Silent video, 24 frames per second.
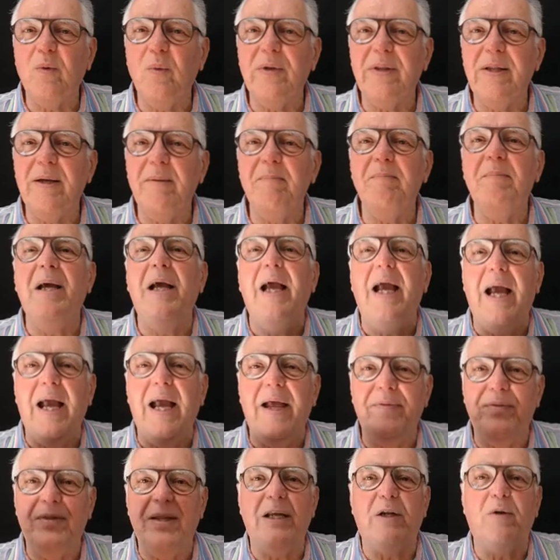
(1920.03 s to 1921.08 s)
with them,
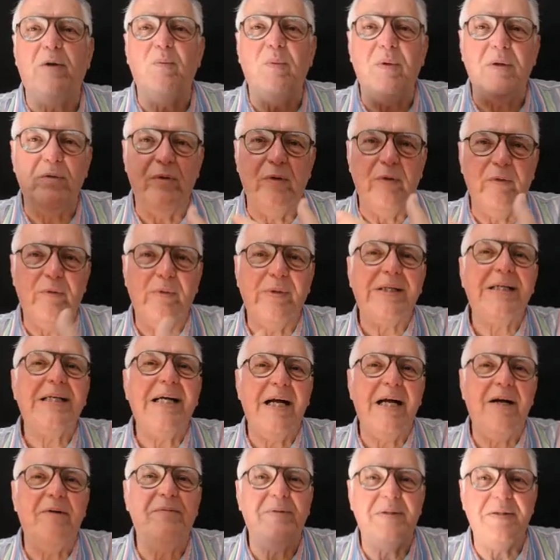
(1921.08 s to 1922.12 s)
and it will
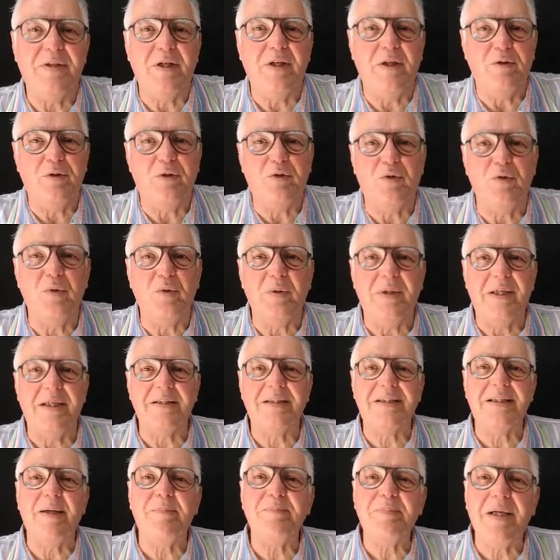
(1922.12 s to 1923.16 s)
recover those drawdowns.
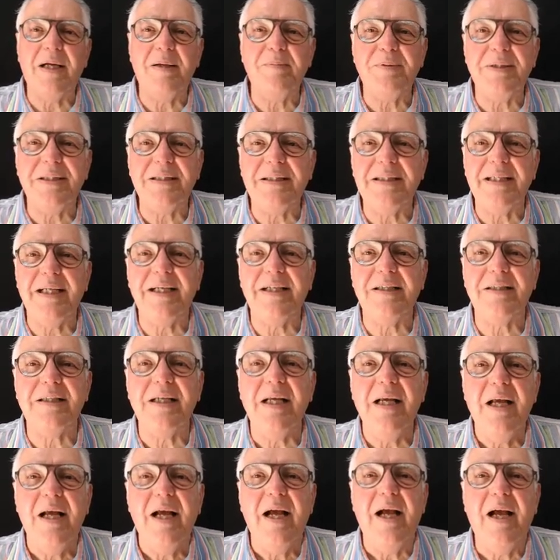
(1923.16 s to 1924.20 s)
Sometimes it takes
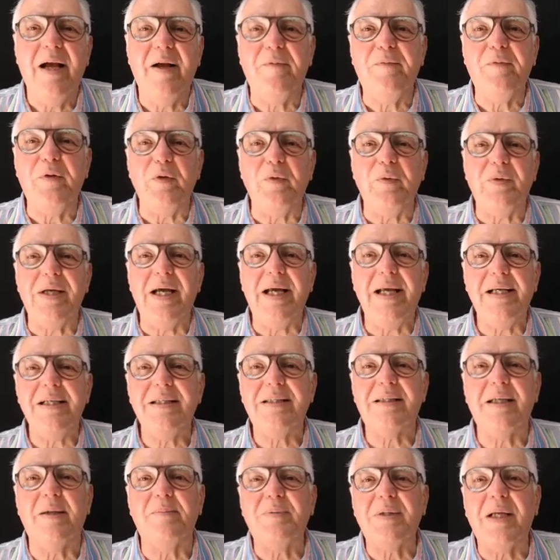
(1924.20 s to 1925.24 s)
a few days,
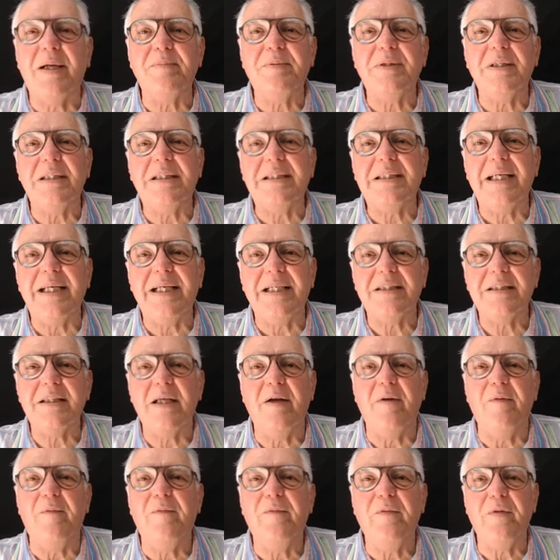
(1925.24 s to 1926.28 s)
sometimes it takes
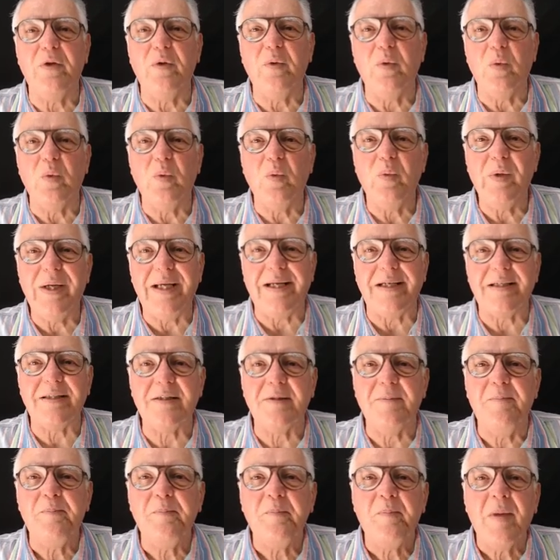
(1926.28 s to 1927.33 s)
a few
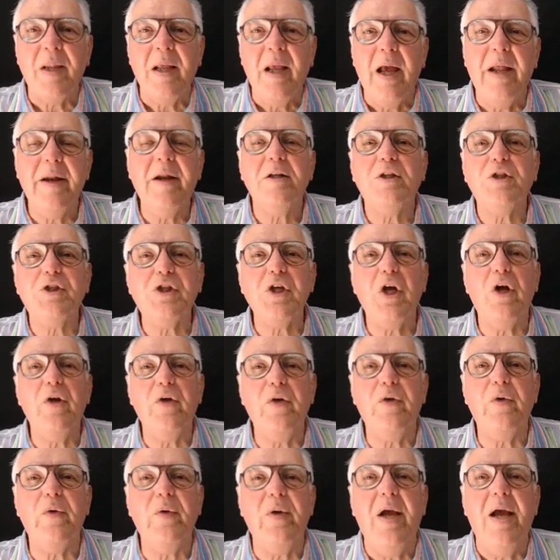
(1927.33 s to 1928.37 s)
weeks, and I'll show
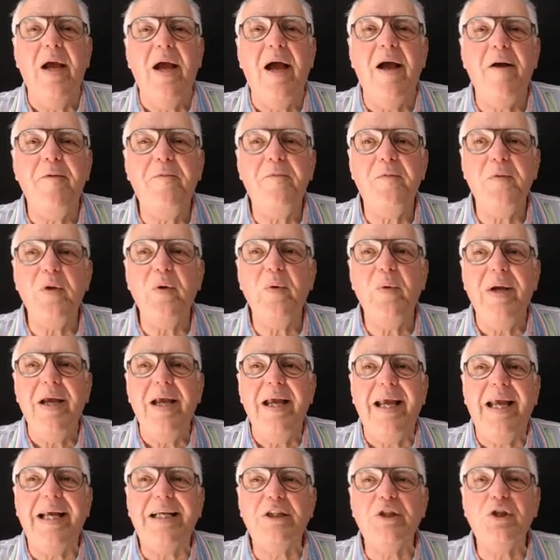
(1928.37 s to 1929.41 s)
you a few
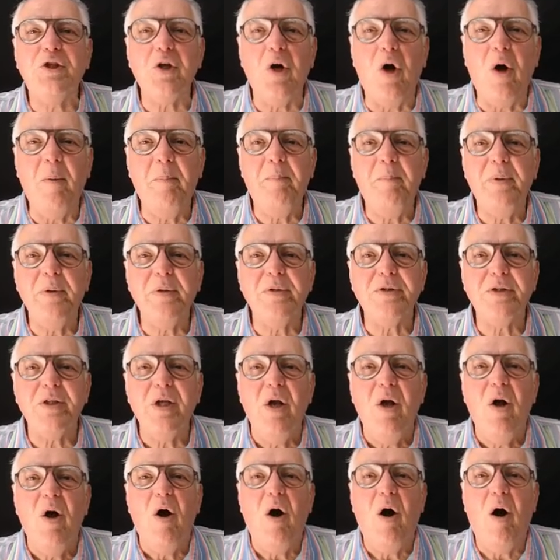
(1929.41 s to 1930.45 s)
examples
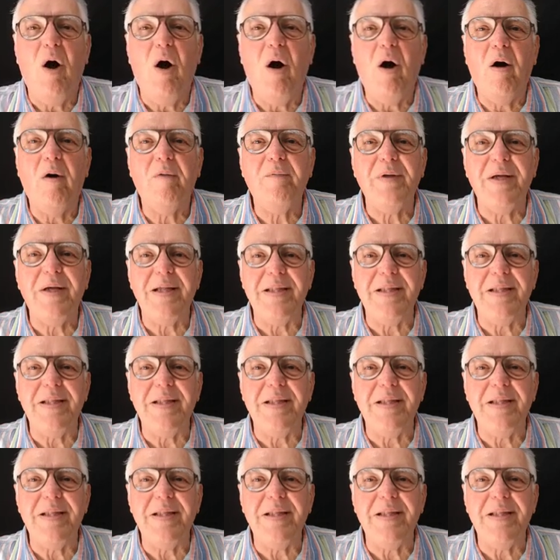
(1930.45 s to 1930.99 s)
of